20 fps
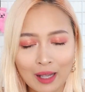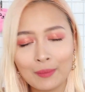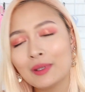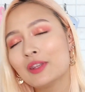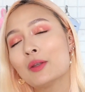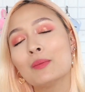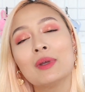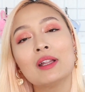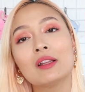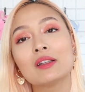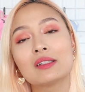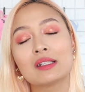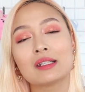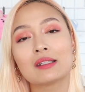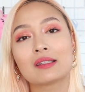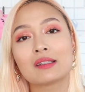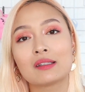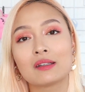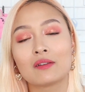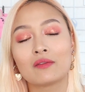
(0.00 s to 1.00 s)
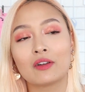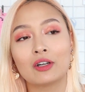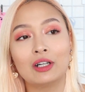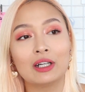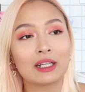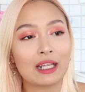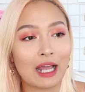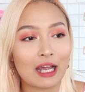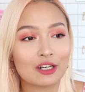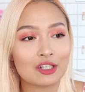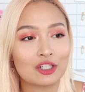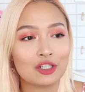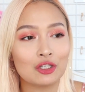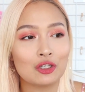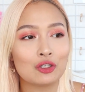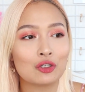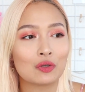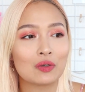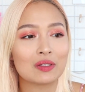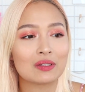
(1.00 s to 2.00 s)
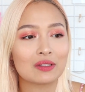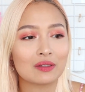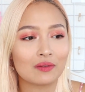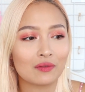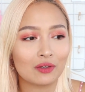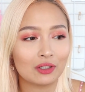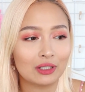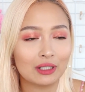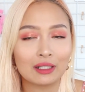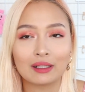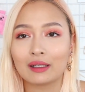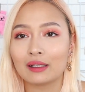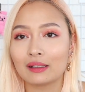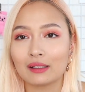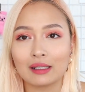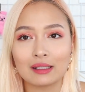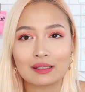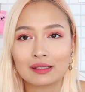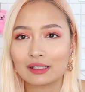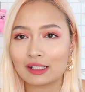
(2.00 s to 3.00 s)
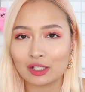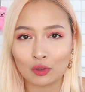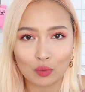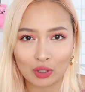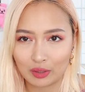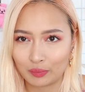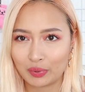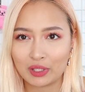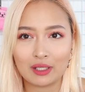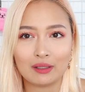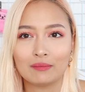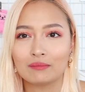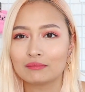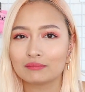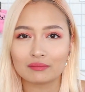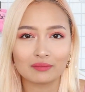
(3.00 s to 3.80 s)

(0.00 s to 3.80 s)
I mean, the melody is still very catchy, you know, it's still very like, it's JYP.